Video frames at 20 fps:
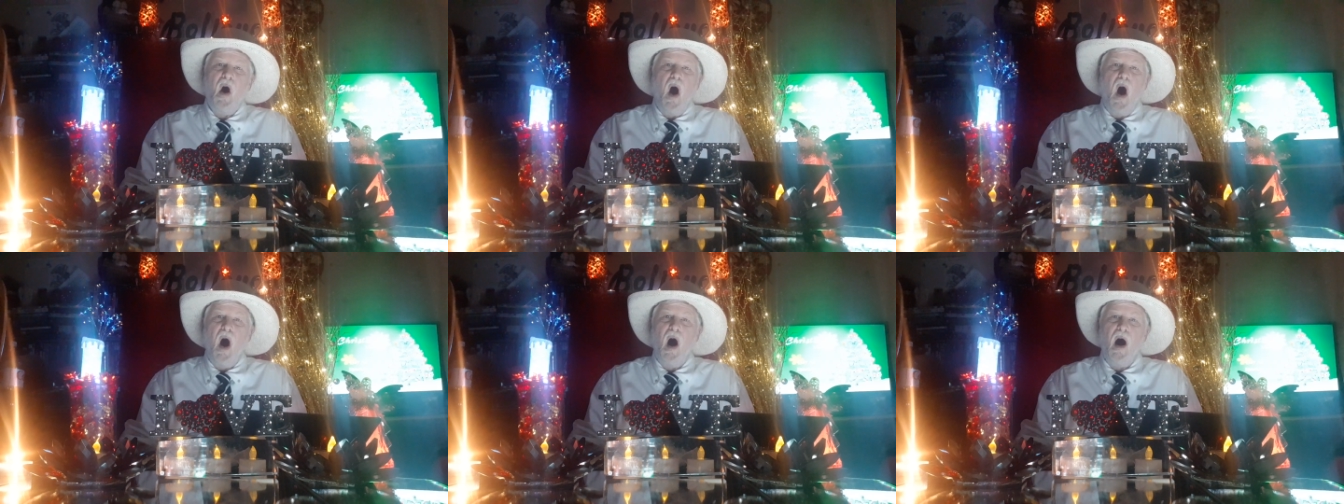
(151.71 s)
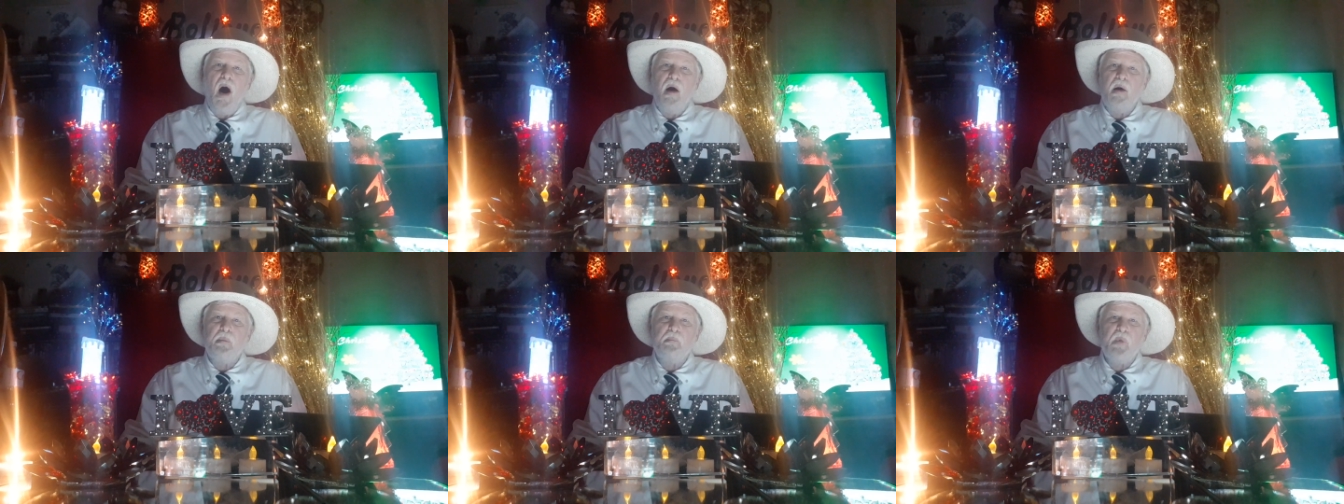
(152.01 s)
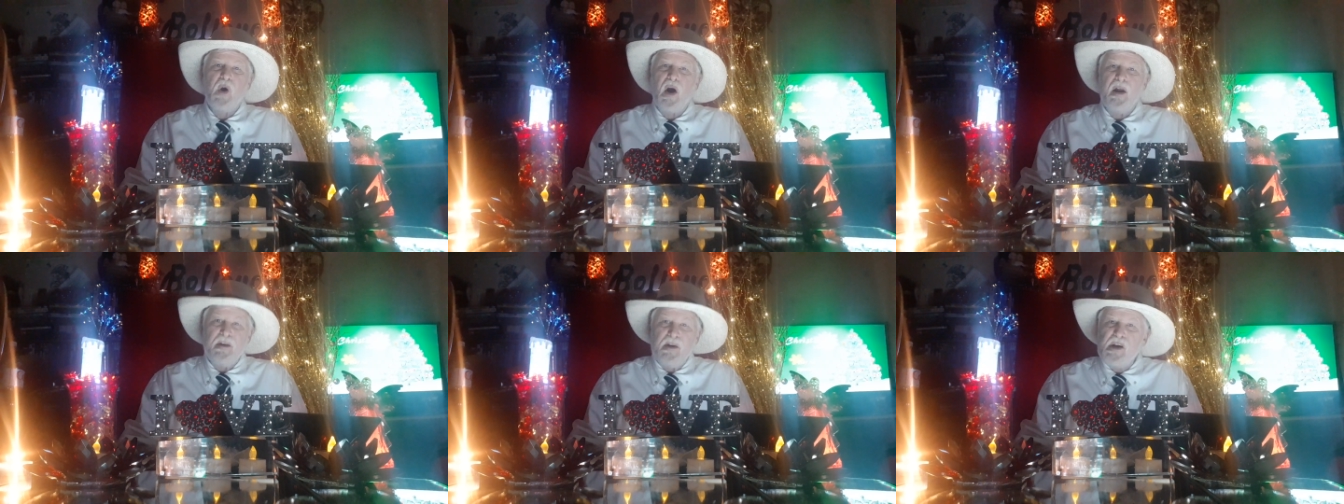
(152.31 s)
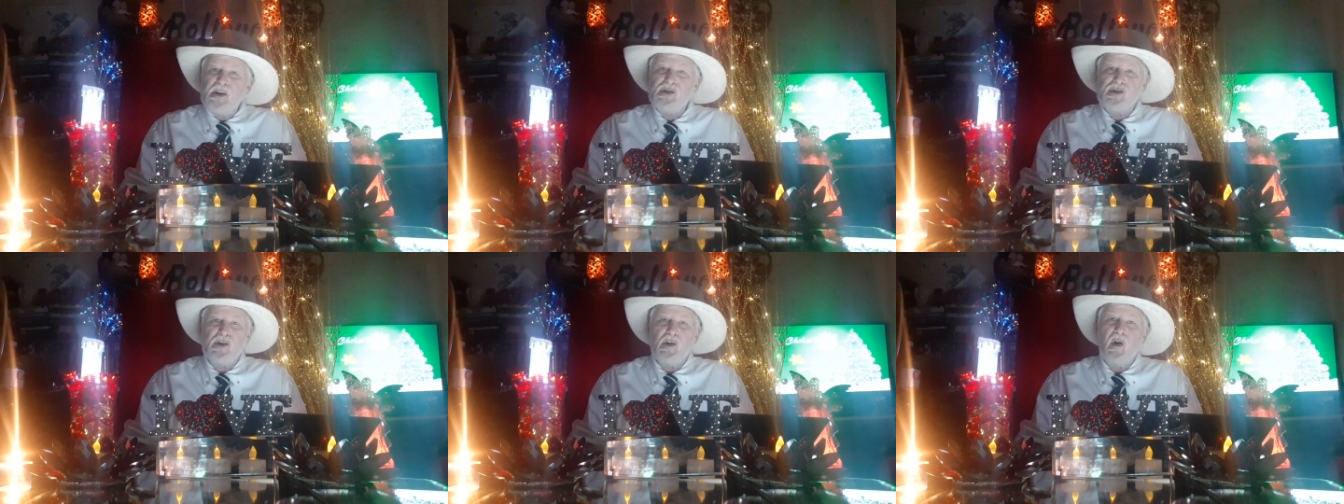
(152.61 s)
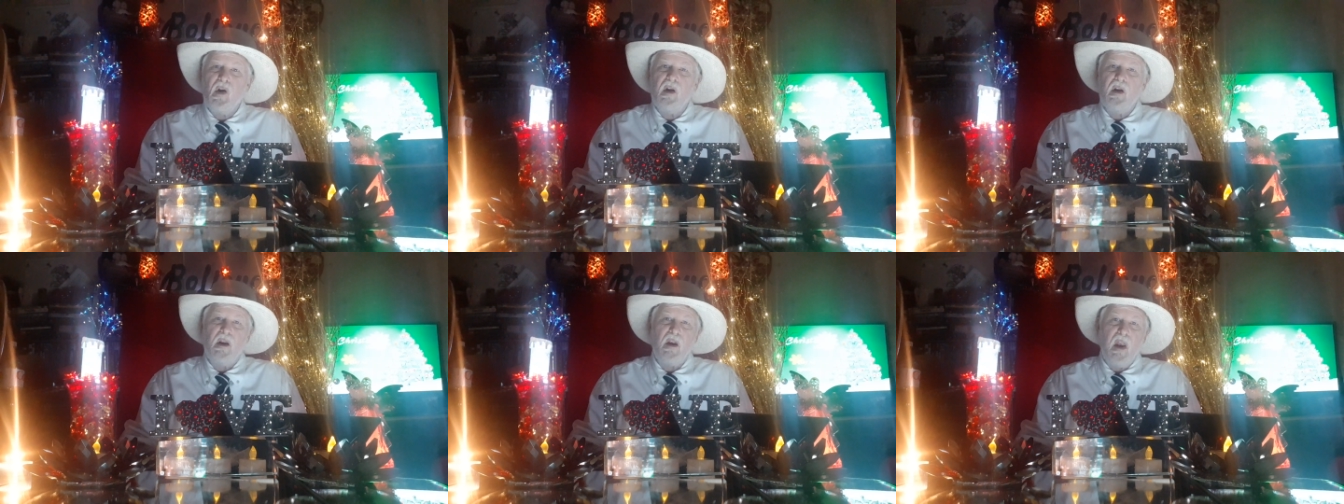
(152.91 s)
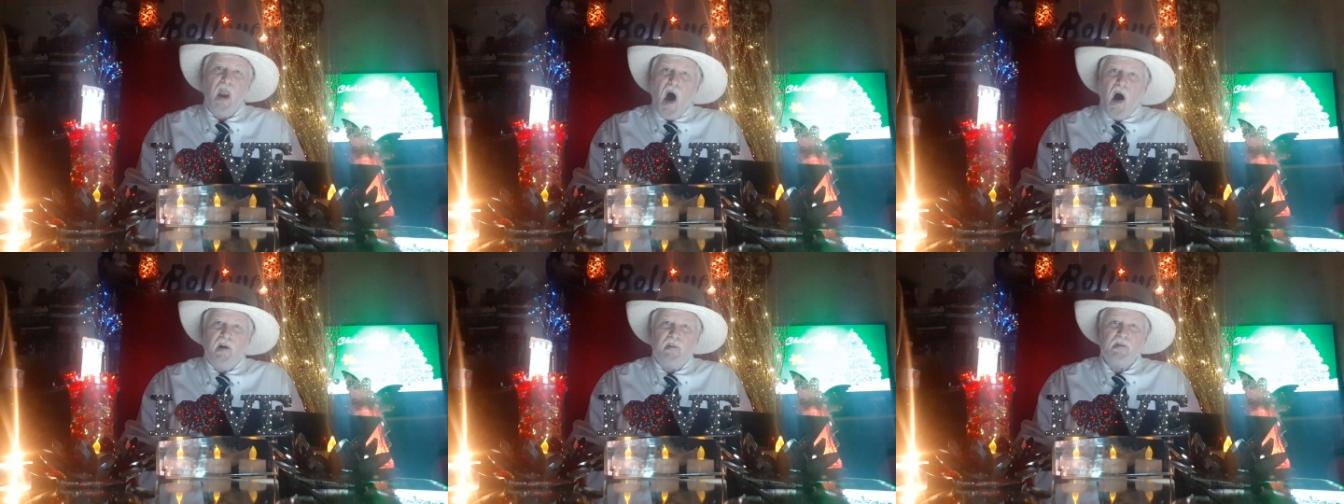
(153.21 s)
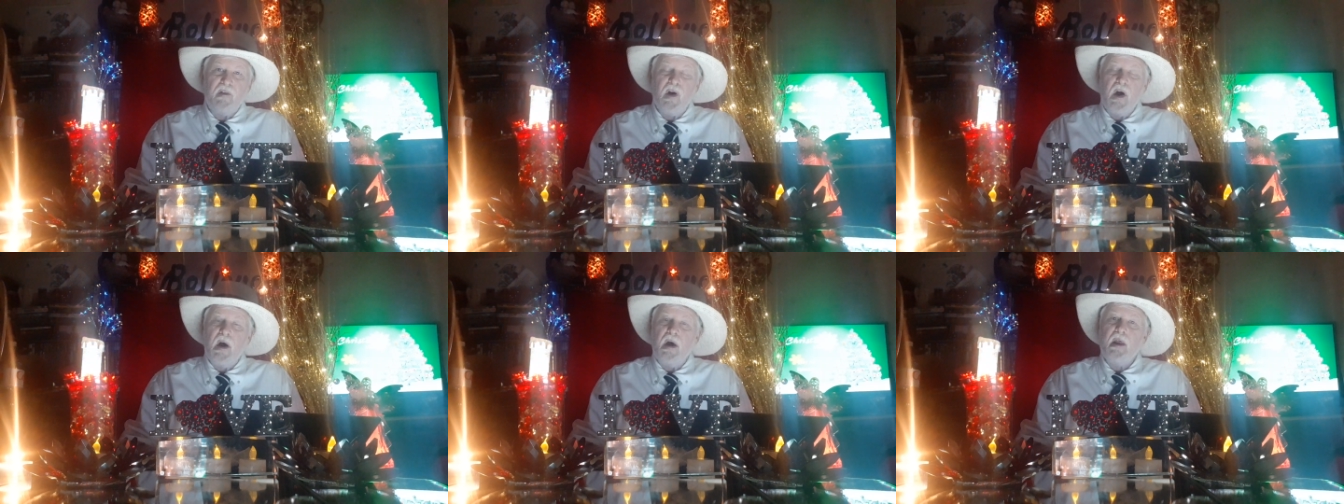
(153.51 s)
a conditional love
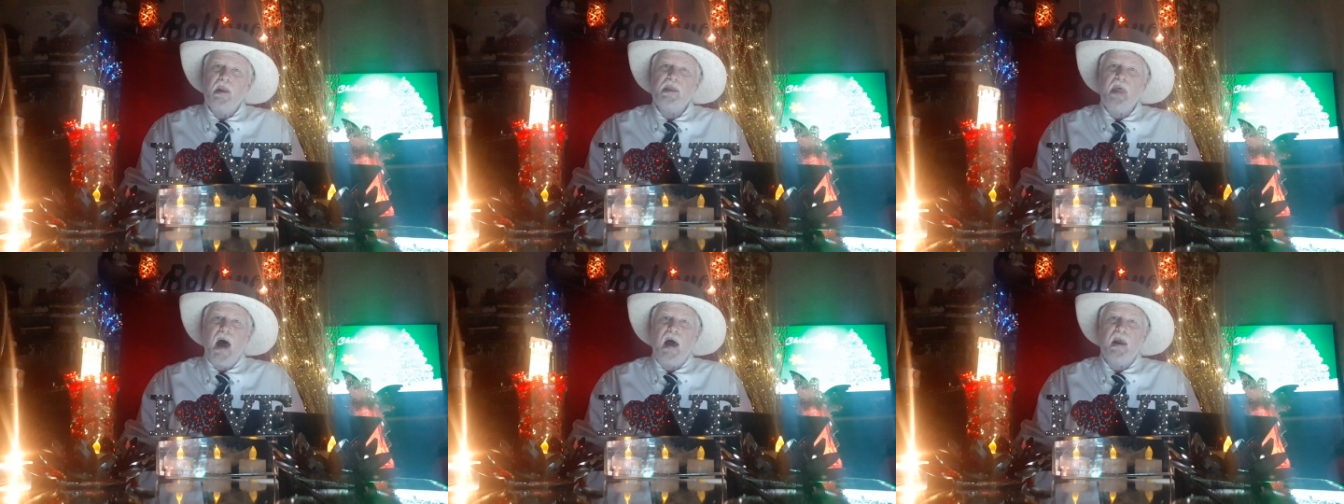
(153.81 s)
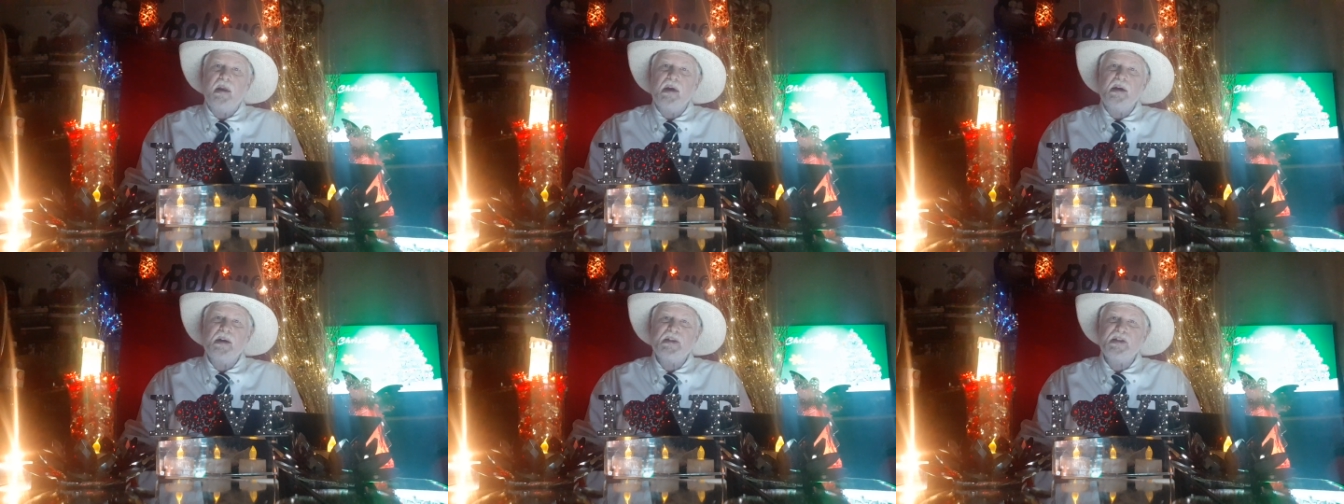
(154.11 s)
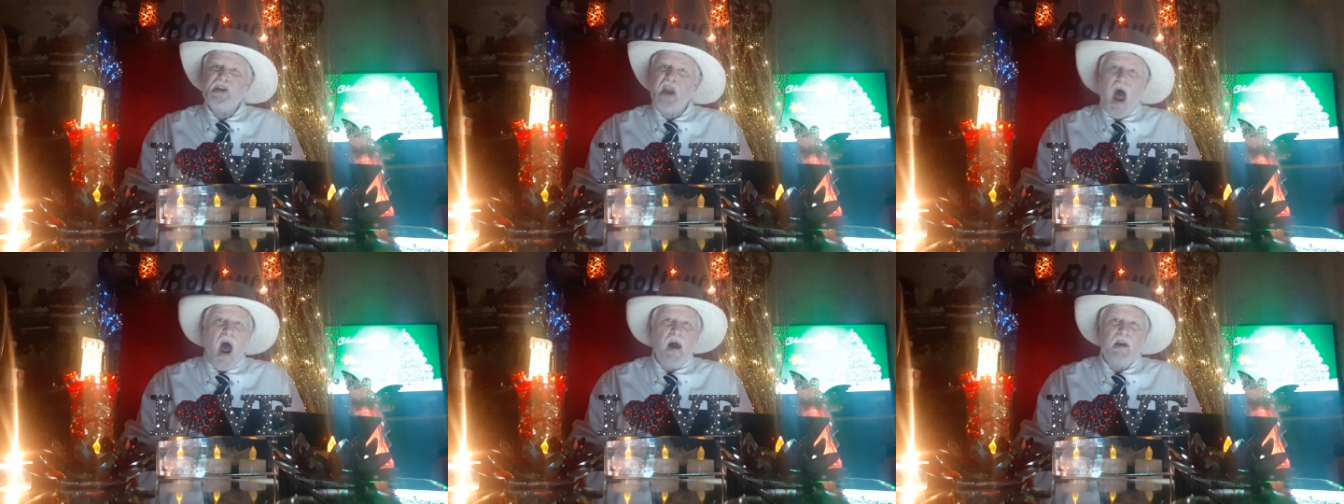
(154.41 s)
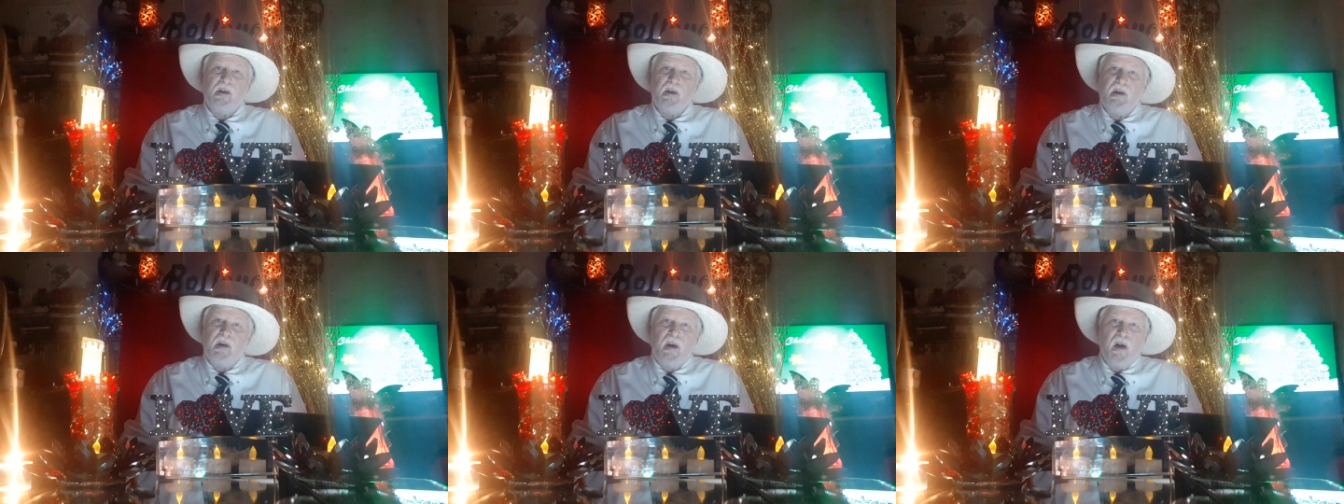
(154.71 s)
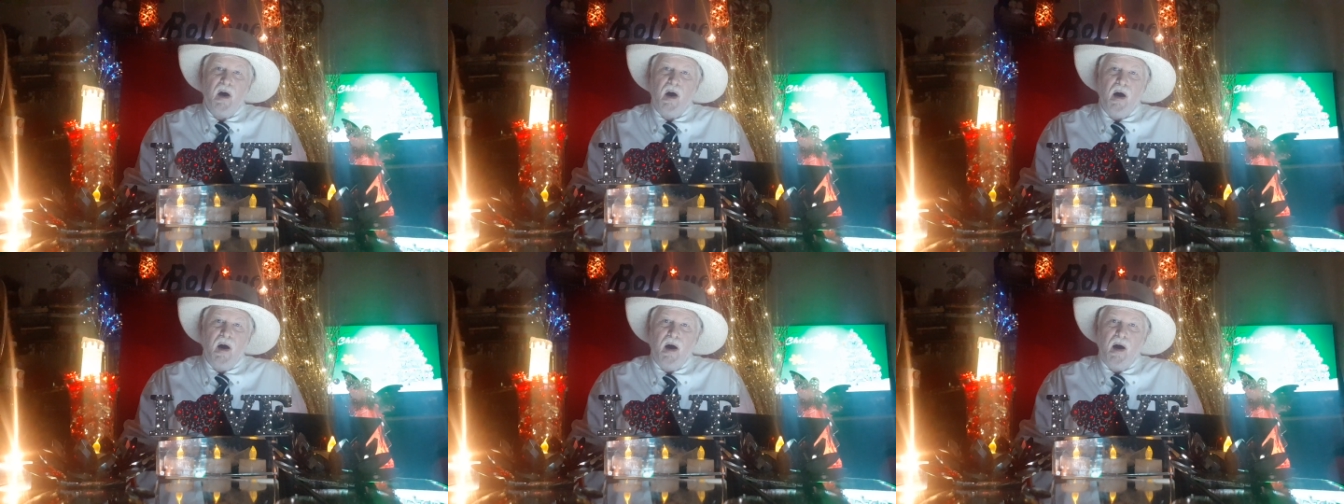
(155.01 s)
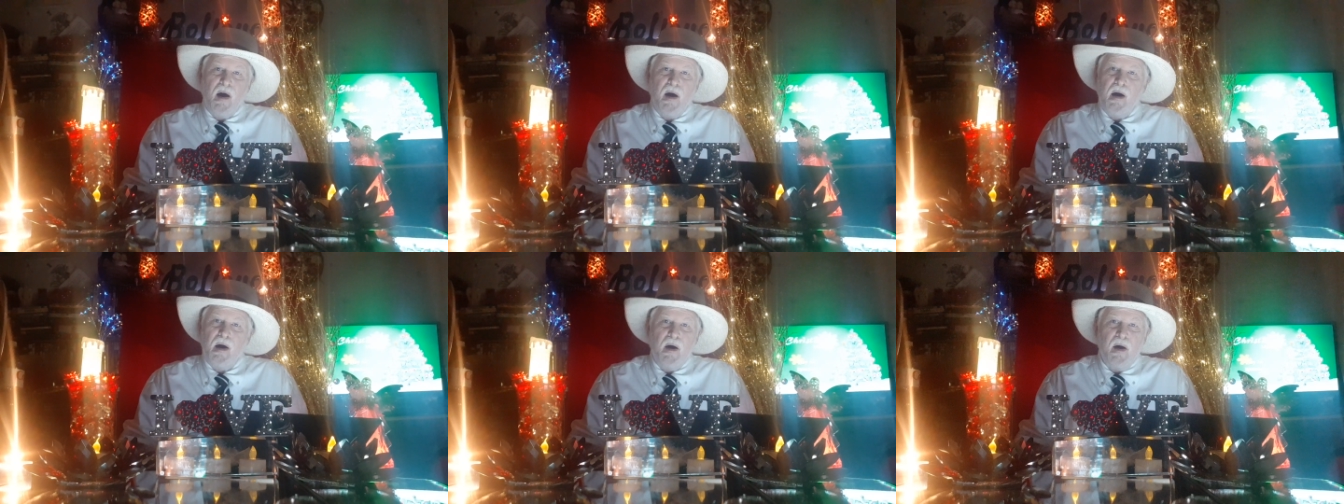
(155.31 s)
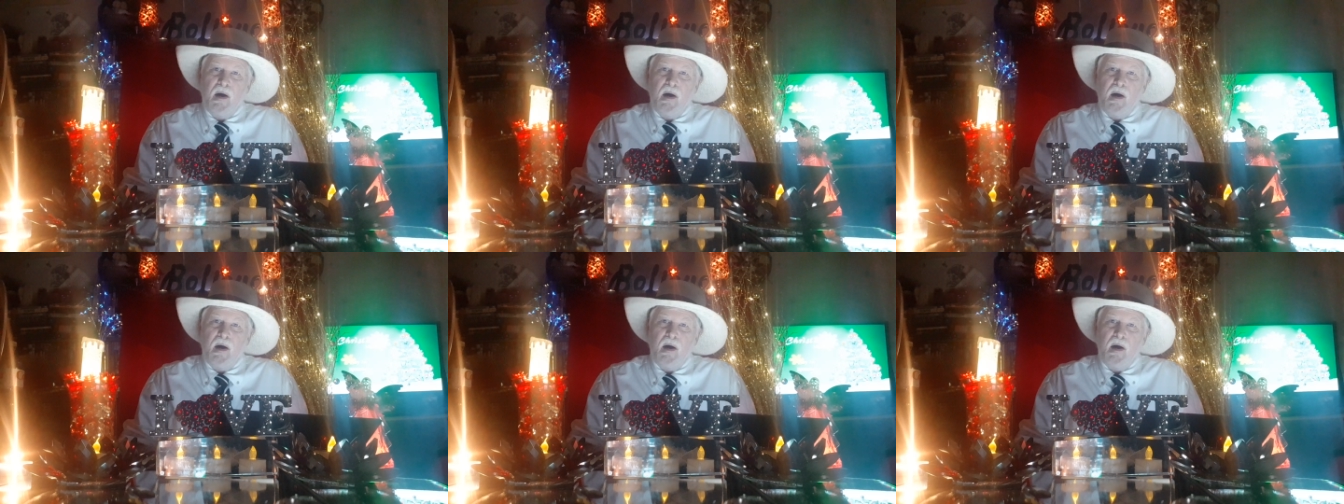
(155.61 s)
that is not uh,